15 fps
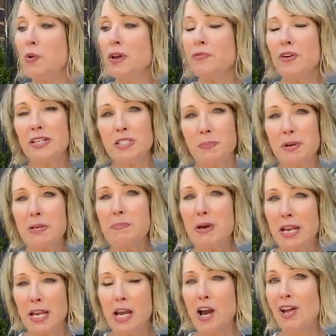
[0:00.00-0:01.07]
if I spend
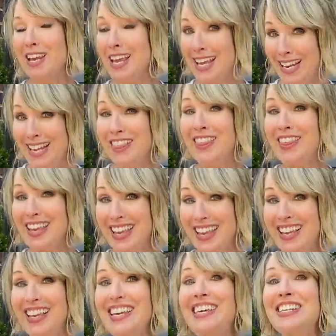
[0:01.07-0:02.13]
money on
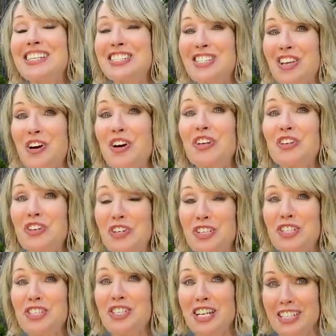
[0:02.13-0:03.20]
anything, it is on
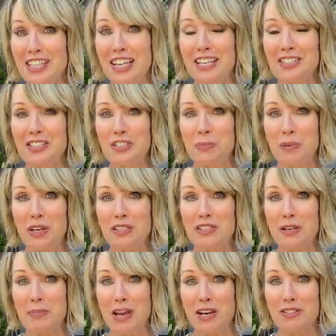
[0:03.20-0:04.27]
good sunglasses because
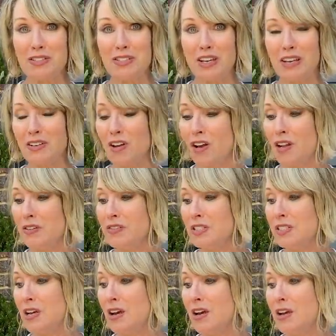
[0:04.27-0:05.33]
I'm outside all of the
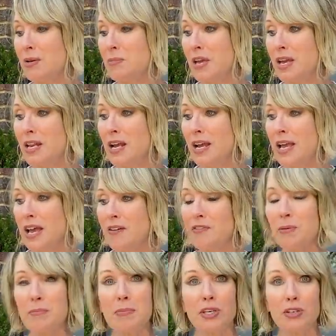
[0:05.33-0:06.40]
time and I have
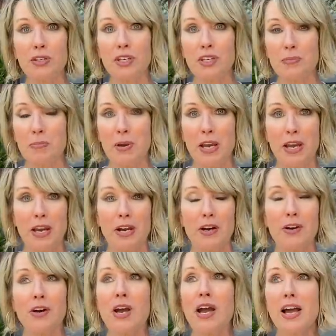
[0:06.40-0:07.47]
a million
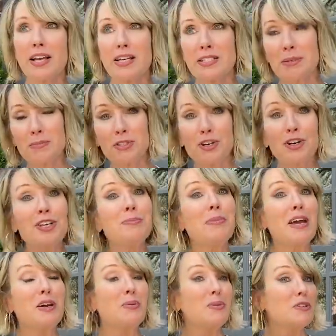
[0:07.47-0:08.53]
pair. I guess I'm starting
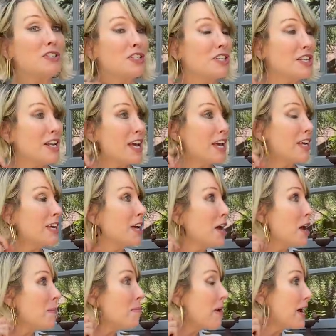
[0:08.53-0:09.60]
backwards today.
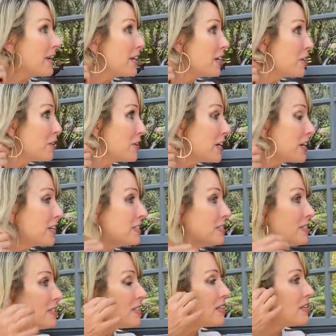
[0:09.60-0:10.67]
My
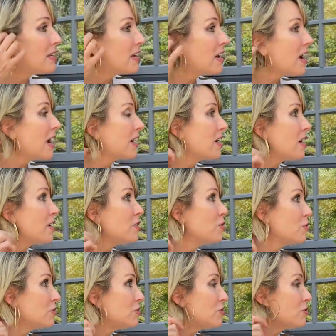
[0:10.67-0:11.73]
earrings, I got at
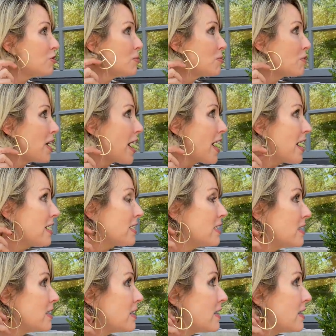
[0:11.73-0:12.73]
Nordstrom Rack,